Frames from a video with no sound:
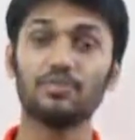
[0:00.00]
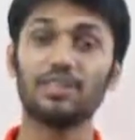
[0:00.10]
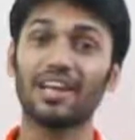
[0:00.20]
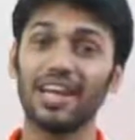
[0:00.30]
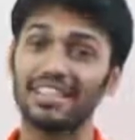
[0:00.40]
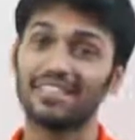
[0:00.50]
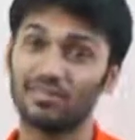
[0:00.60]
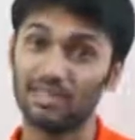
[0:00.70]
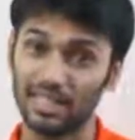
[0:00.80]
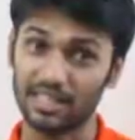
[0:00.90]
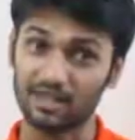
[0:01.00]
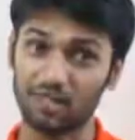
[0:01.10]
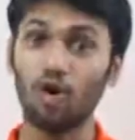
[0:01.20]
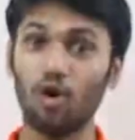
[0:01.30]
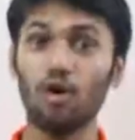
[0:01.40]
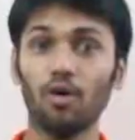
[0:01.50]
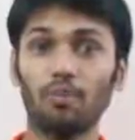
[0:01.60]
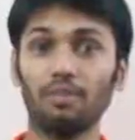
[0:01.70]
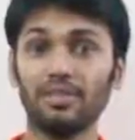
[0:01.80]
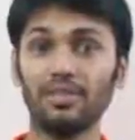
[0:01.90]
like this. Or
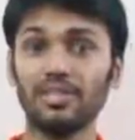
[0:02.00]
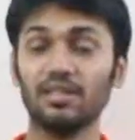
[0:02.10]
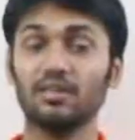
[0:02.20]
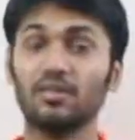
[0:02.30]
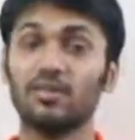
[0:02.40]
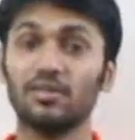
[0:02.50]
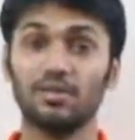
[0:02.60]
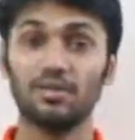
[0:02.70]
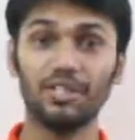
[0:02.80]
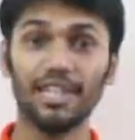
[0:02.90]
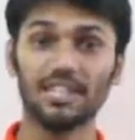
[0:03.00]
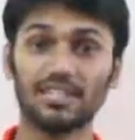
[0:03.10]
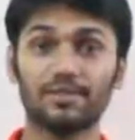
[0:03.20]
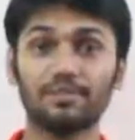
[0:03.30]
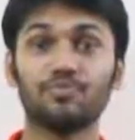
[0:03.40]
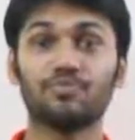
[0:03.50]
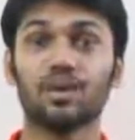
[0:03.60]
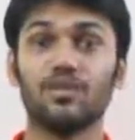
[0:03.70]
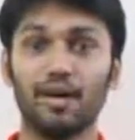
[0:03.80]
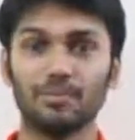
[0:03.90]
maybe this.
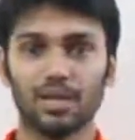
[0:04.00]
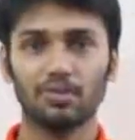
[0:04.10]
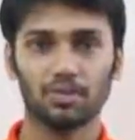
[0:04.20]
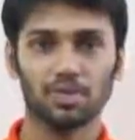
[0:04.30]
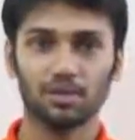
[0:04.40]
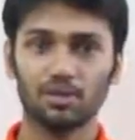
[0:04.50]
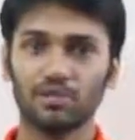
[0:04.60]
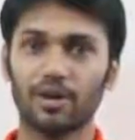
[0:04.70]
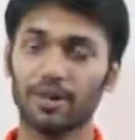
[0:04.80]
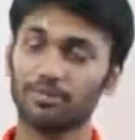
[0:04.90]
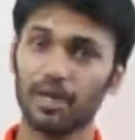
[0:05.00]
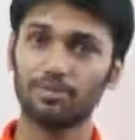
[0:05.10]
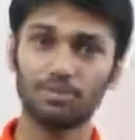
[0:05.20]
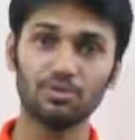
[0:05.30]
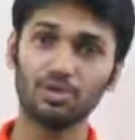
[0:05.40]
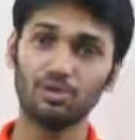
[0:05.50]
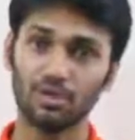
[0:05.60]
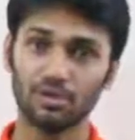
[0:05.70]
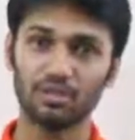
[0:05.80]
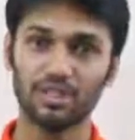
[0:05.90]
5 times 1 equals 5, 5 times 2
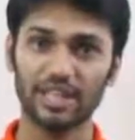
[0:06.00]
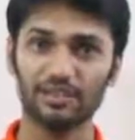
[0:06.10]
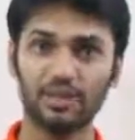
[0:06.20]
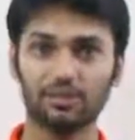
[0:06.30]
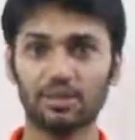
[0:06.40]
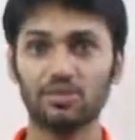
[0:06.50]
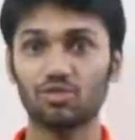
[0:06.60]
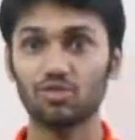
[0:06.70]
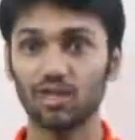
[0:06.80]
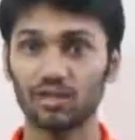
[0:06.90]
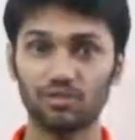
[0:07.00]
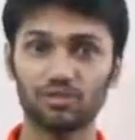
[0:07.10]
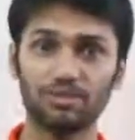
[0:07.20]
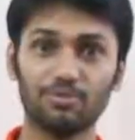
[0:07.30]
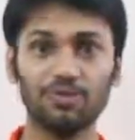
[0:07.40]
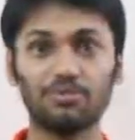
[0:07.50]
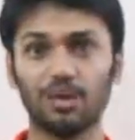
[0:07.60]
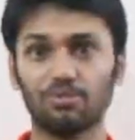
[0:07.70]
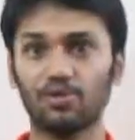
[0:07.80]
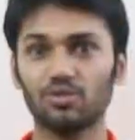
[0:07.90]
equals 10, 5 times 3 equals 15, 5
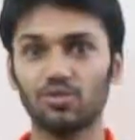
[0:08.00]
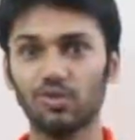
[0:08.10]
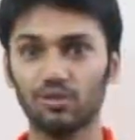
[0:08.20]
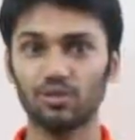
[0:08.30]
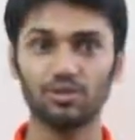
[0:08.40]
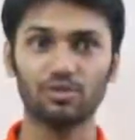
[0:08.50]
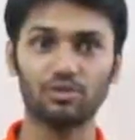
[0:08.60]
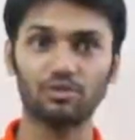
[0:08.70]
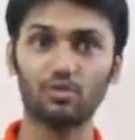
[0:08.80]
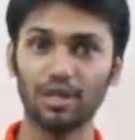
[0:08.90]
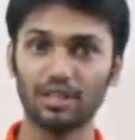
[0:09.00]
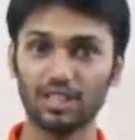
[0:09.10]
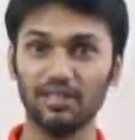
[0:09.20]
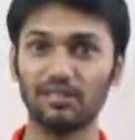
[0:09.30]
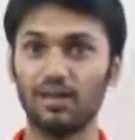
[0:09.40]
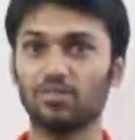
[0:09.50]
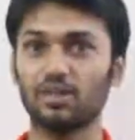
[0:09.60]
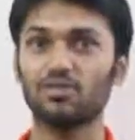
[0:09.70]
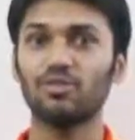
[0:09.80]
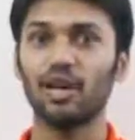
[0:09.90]
times 4 equals 20, 5
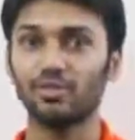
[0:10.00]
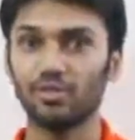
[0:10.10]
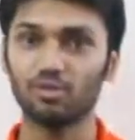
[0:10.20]
times 5 equals